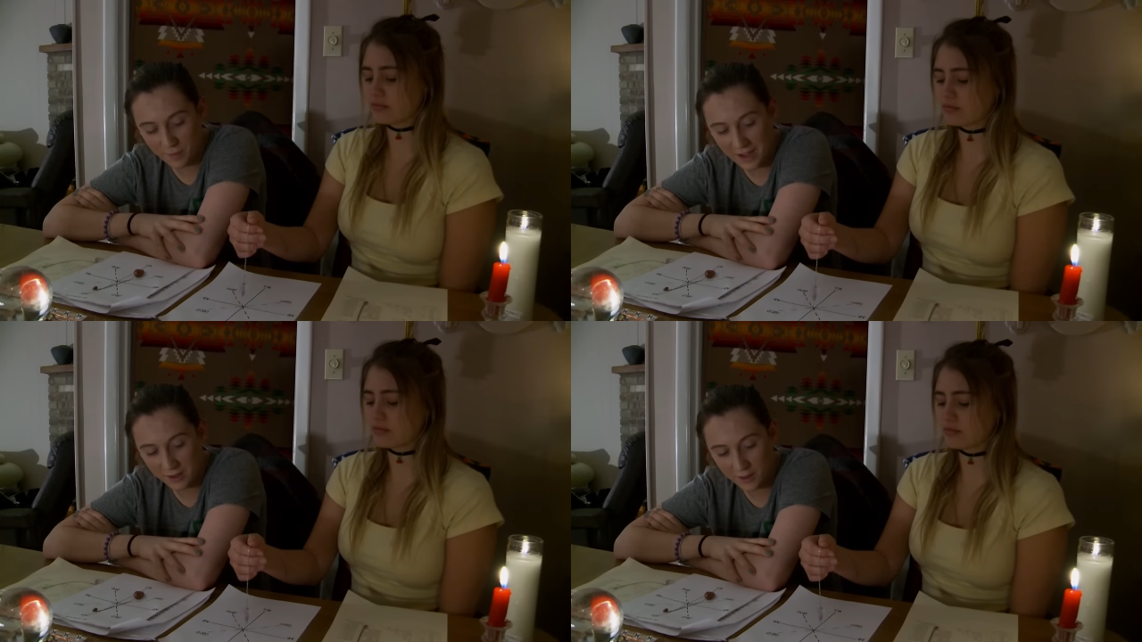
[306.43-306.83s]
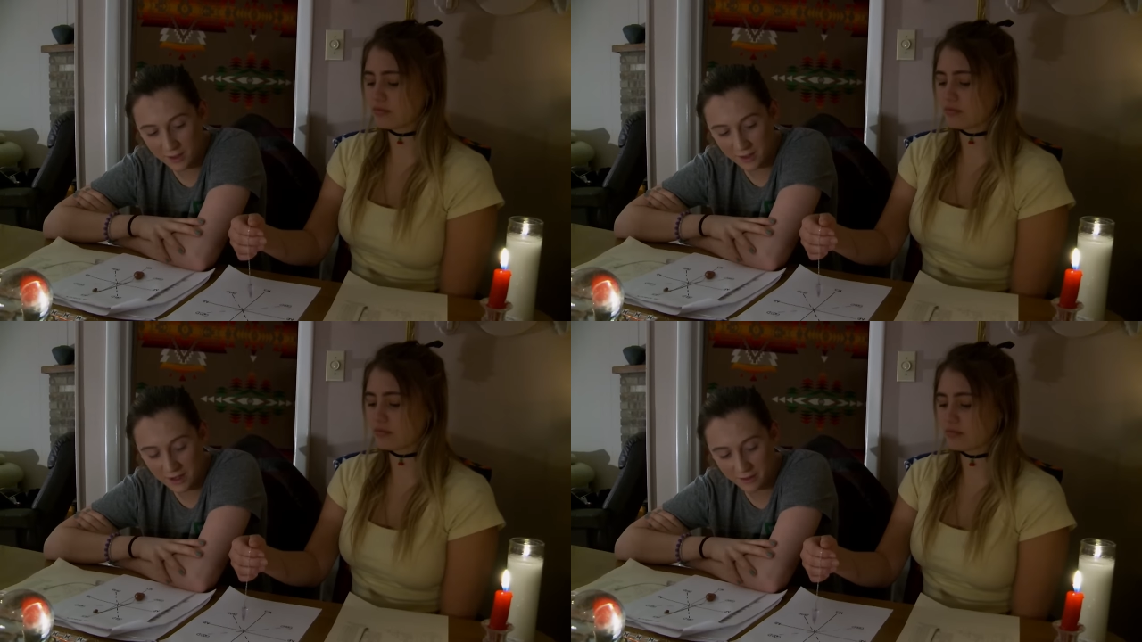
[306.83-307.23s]
Speaker 1: Bad, good,
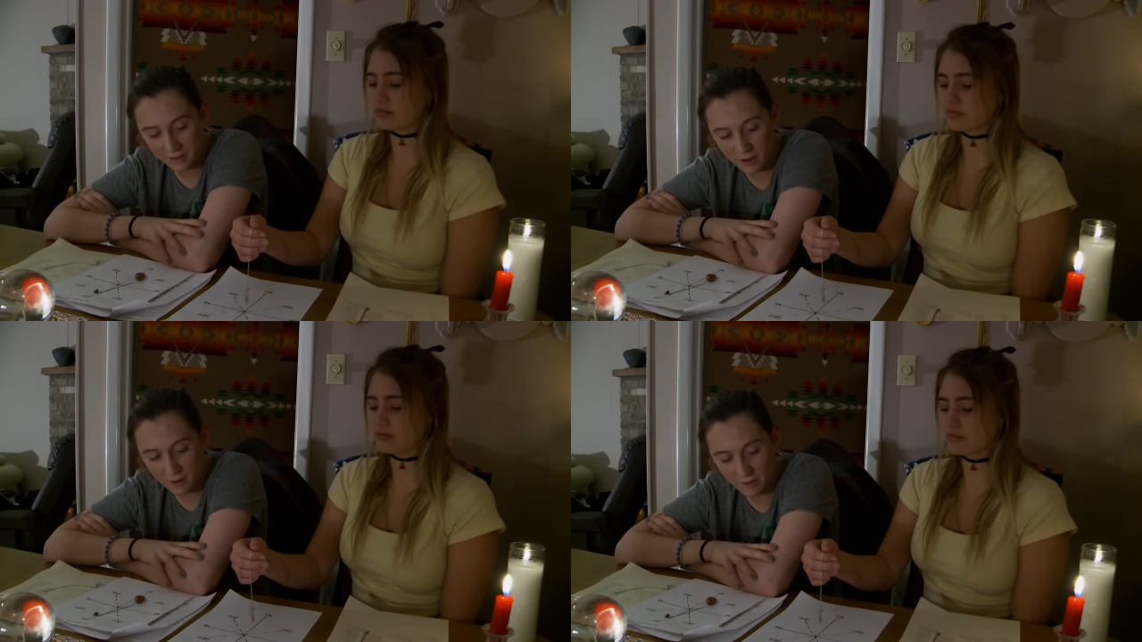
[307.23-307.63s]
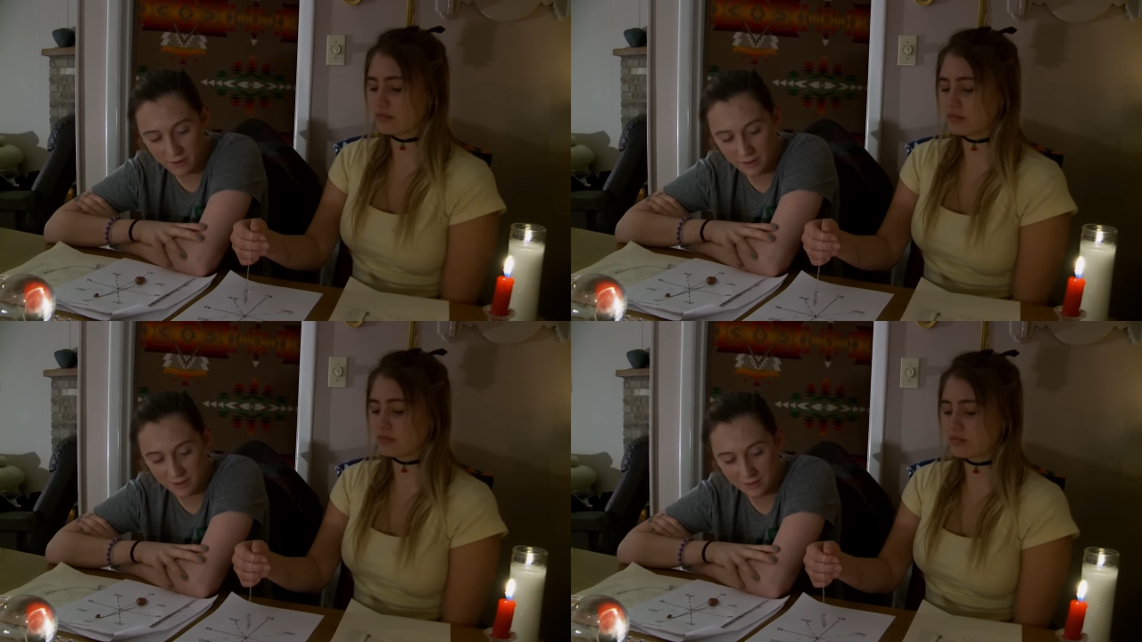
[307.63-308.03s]
yes, no.
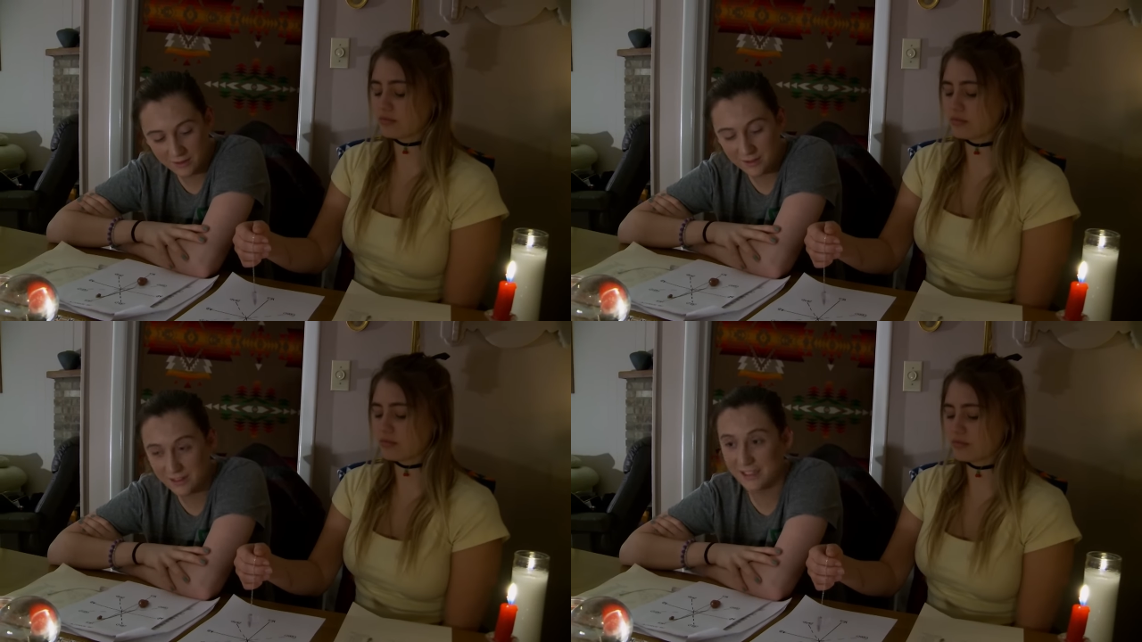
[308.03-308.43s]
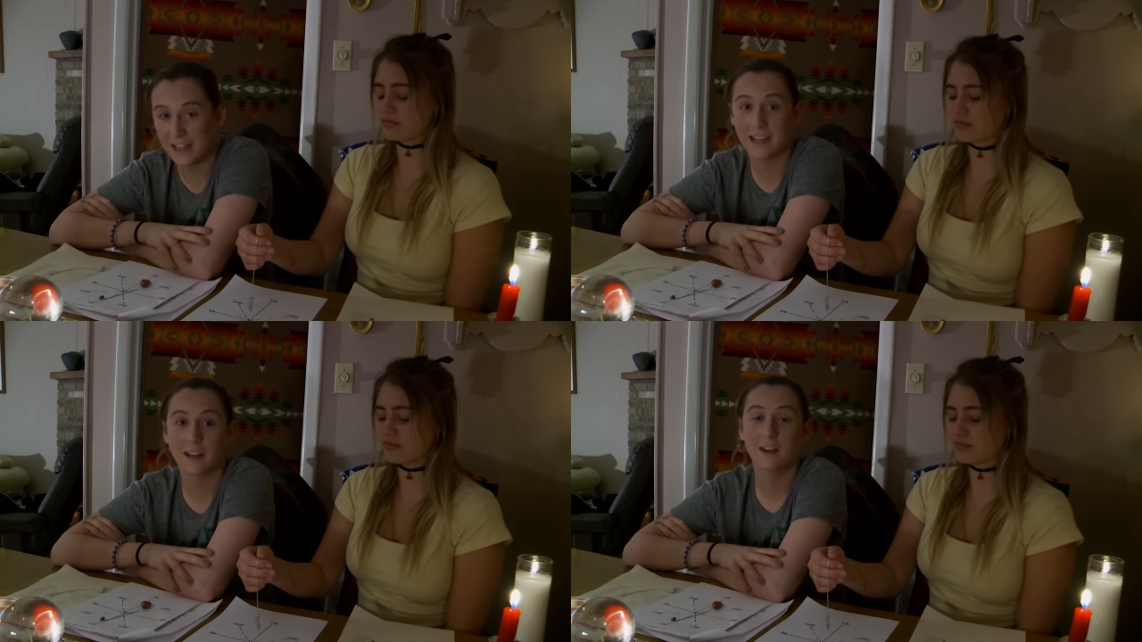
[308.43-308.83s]
It's
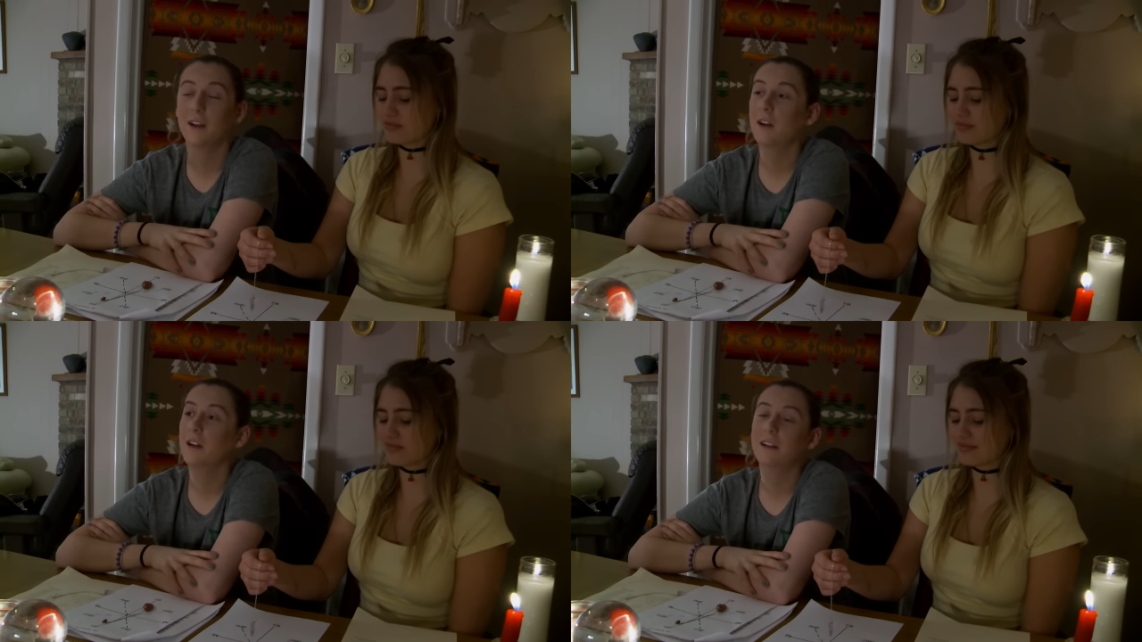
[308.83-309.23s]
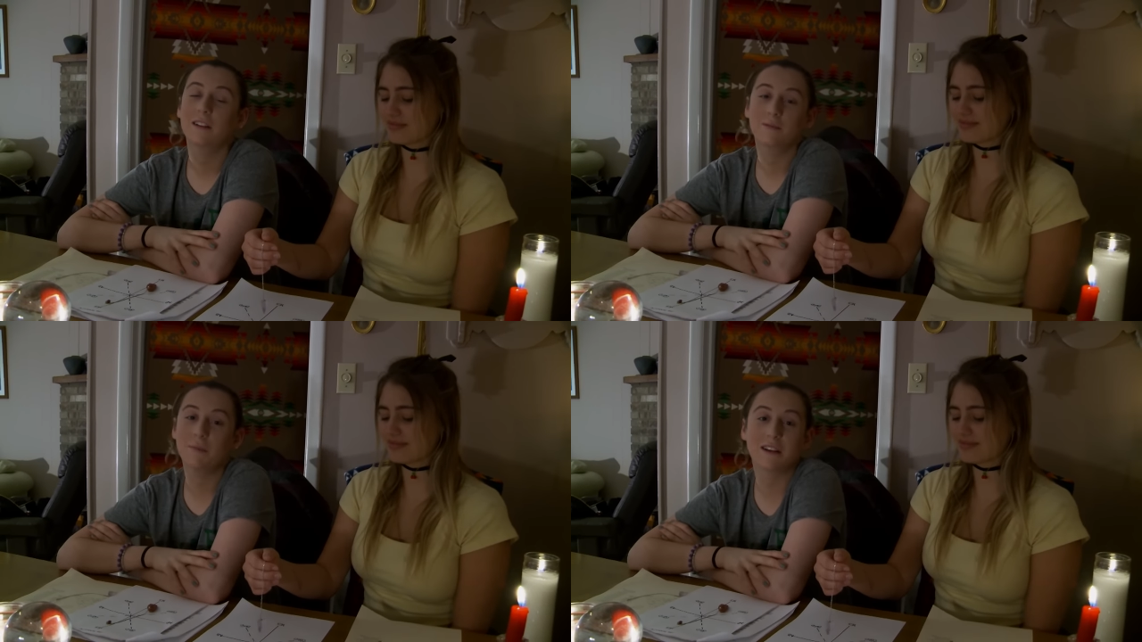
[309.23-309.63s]
like
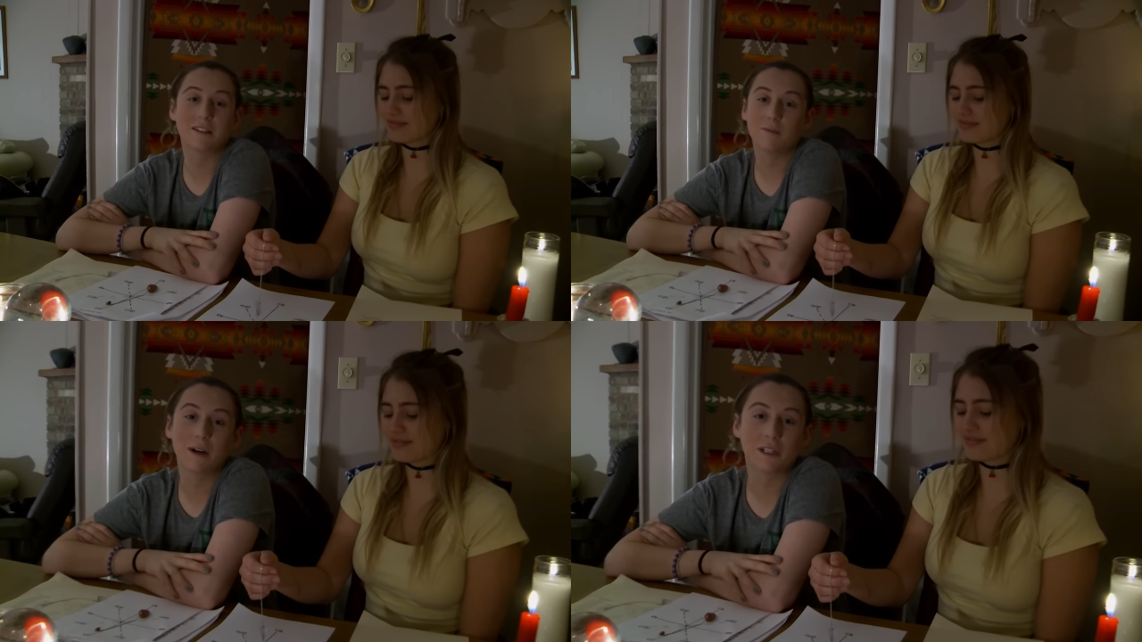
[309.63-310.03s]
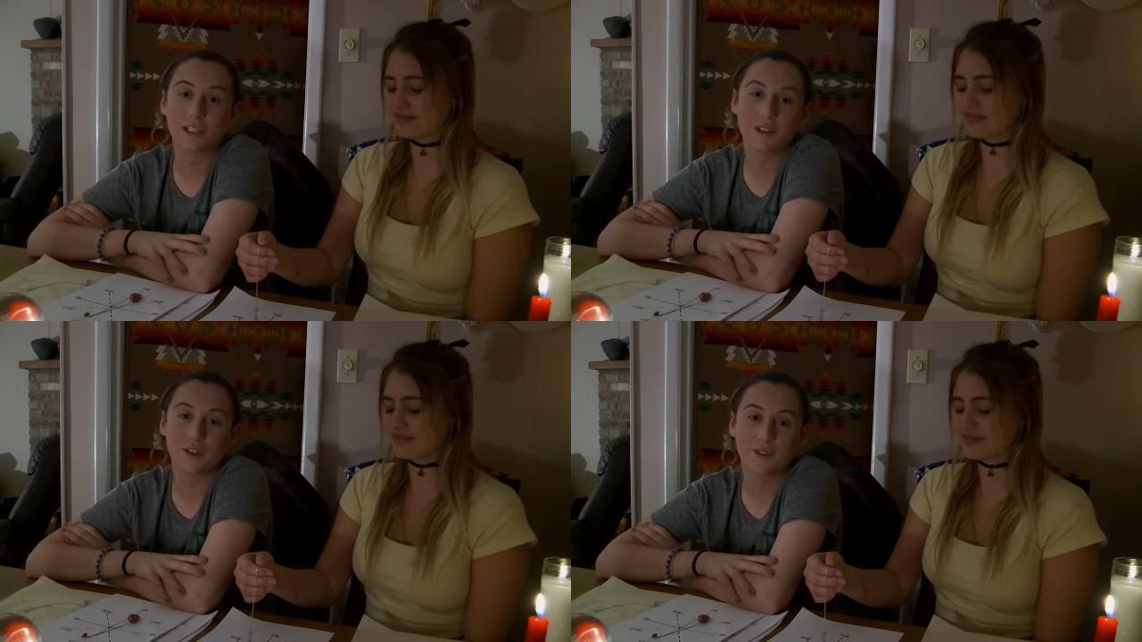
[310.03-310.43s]
mixed
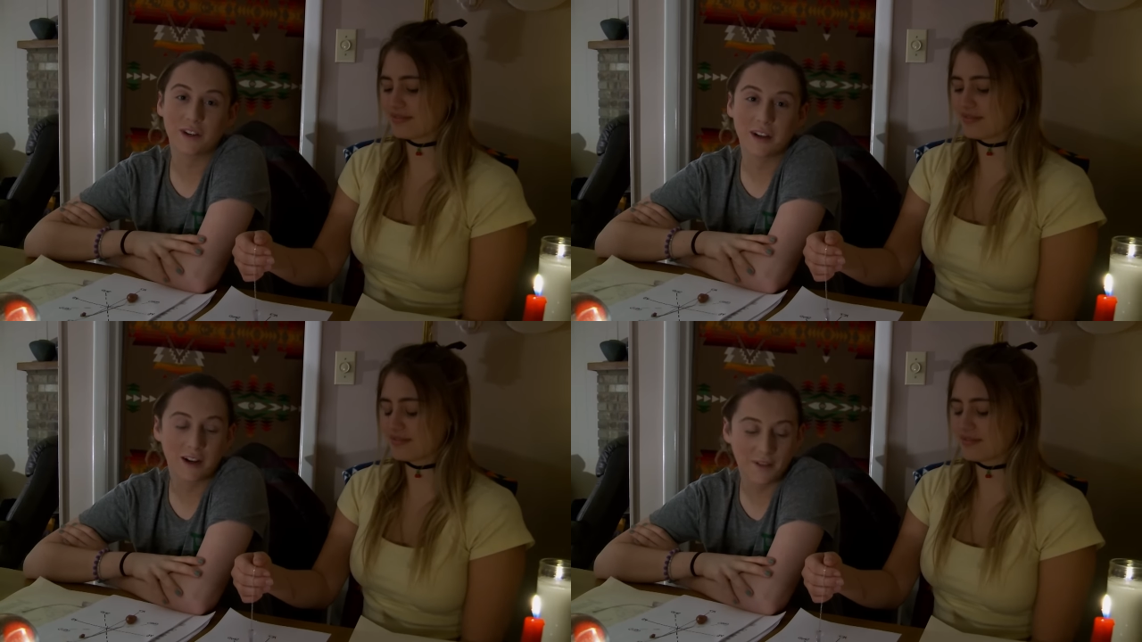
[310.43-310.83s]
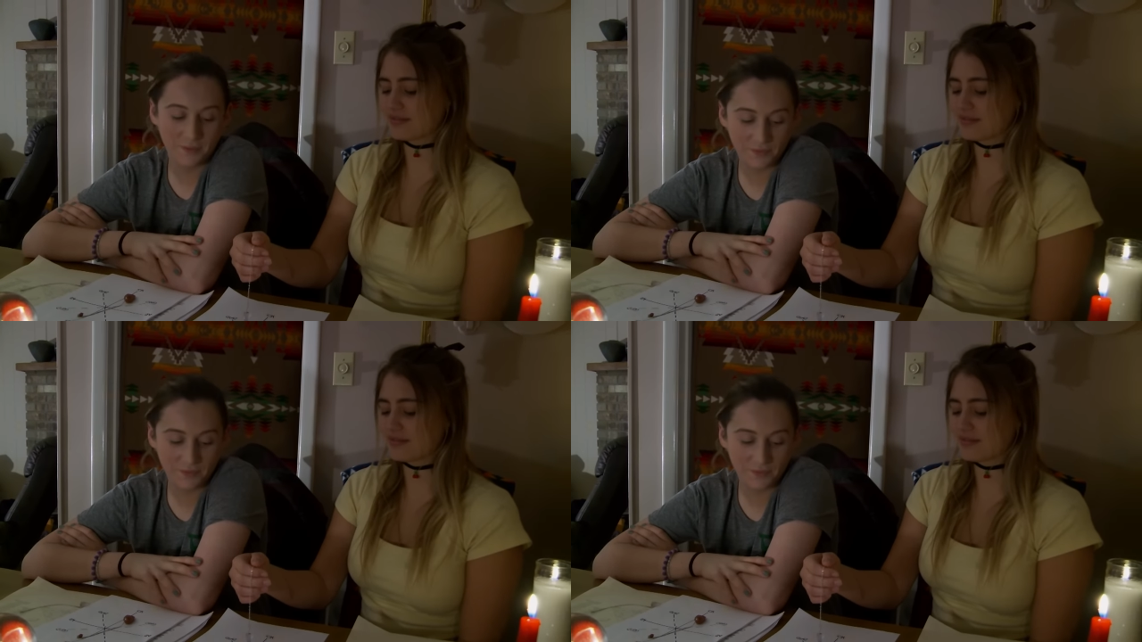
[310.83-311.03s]
emotions over here.